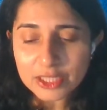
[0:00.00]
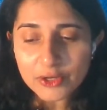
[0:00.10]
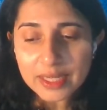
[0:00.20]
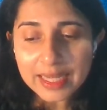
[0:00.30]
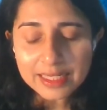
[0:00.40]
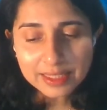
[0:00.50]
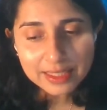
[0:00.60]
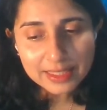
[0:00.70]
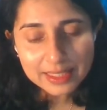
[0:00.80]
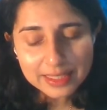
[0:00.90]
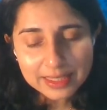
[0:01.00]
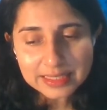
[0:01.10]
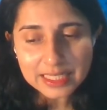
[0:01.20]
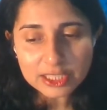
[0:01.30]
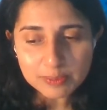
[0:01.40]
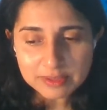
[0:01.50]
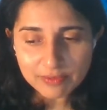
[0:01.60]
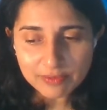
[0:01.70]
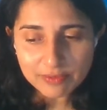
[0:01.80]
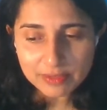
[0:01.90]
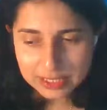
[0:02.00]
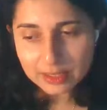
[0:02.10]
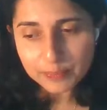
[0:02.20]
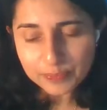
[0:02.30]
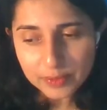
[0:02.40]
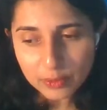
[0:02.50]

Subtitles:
So in the East Asia Pacific region,